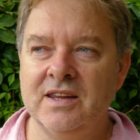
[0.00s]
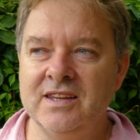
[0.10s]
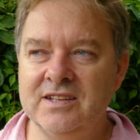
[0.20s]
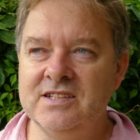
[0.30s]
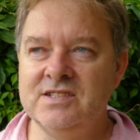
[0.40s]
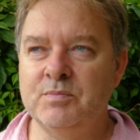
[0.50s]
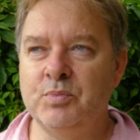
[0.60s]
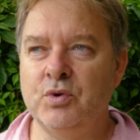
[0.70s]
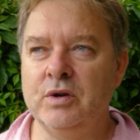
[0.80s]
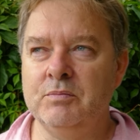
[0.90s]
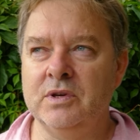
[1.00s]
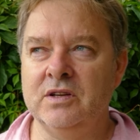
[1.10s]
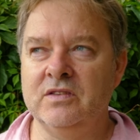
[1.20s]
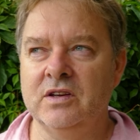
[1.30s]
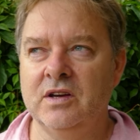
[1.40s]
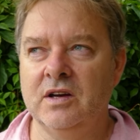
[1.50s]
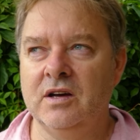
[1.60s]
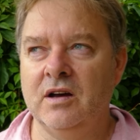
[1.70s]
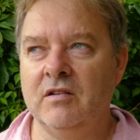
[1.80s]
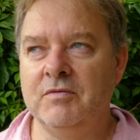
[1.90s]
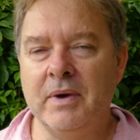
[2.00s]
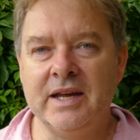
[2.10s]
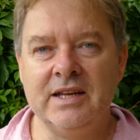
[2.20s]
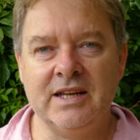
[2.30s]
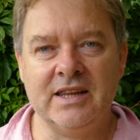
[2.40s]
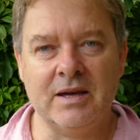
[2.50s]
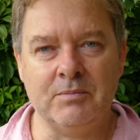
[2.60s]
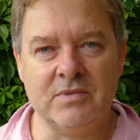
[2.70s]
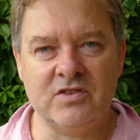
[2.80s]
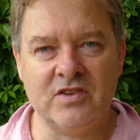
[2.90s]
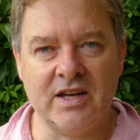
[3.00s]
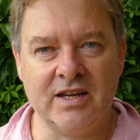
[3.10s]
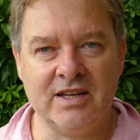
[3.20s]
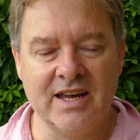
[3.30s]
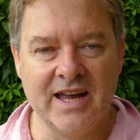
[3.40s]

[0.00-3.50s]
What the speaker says: the disappointment of making that mistake